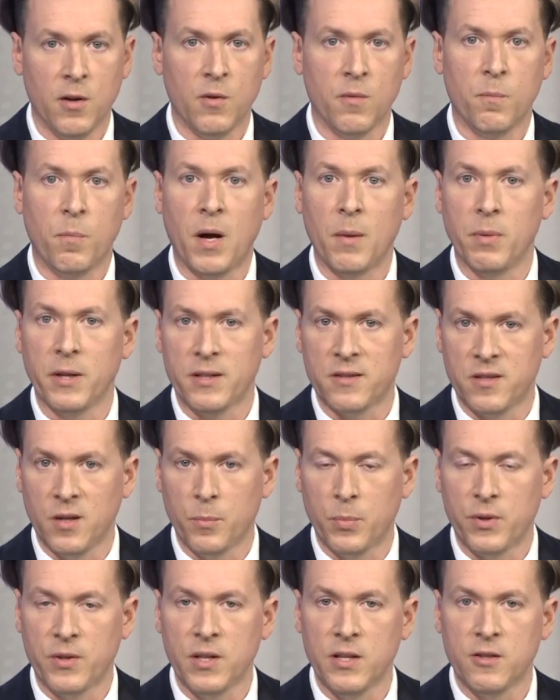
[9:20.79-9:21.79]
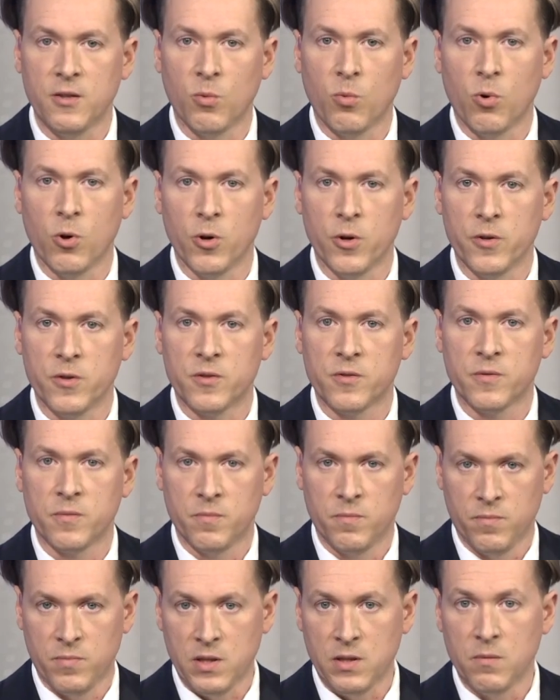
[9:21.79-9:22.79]
public sympathy towards
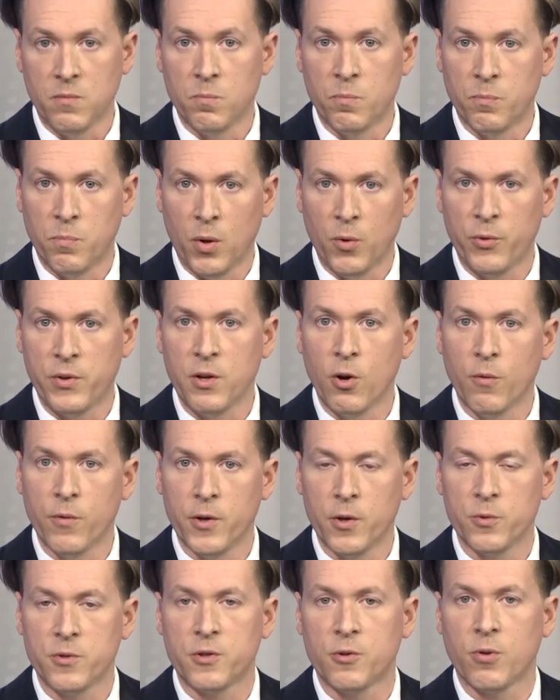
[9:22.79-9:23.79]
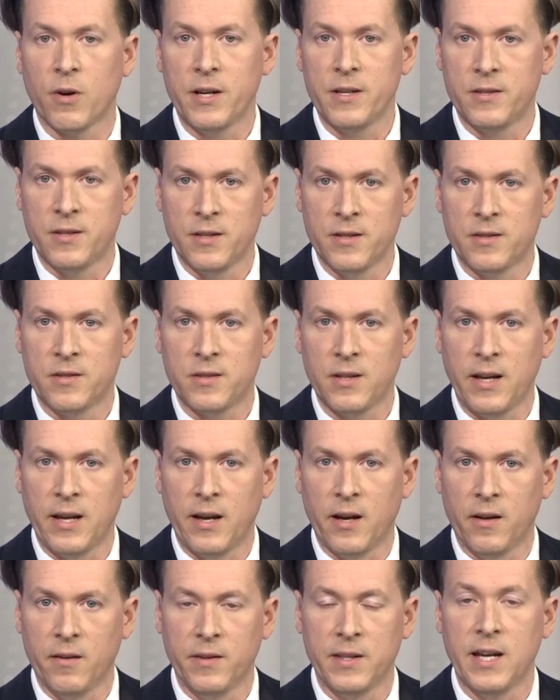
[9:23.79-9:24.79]
both the overdose crisis,
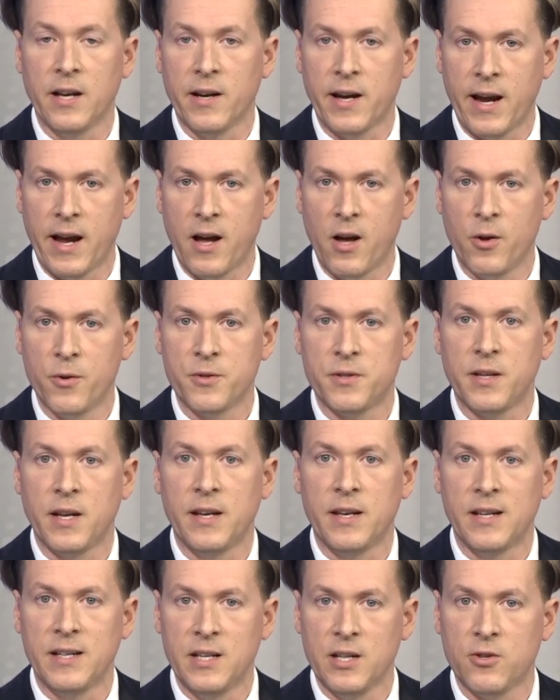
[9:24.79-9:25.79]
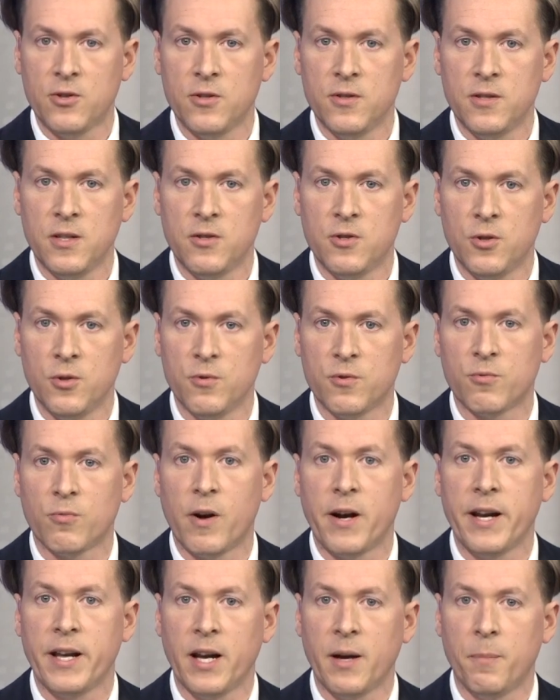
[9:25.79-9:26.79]
the unhoused, and the addictions issues
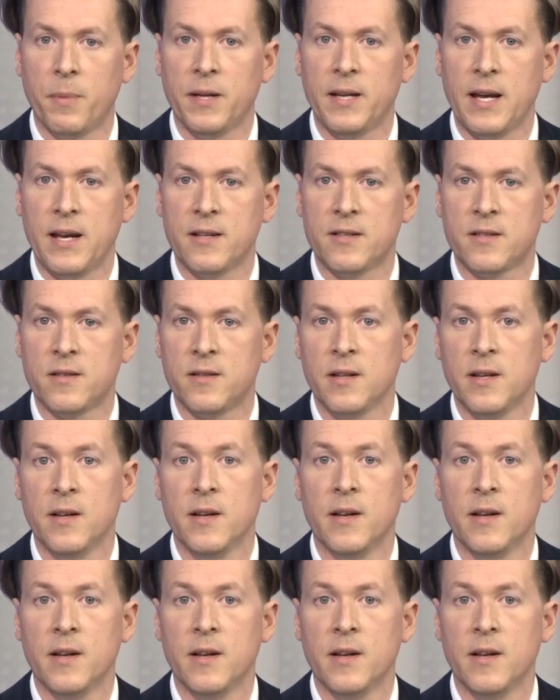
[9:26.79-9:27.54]
running up against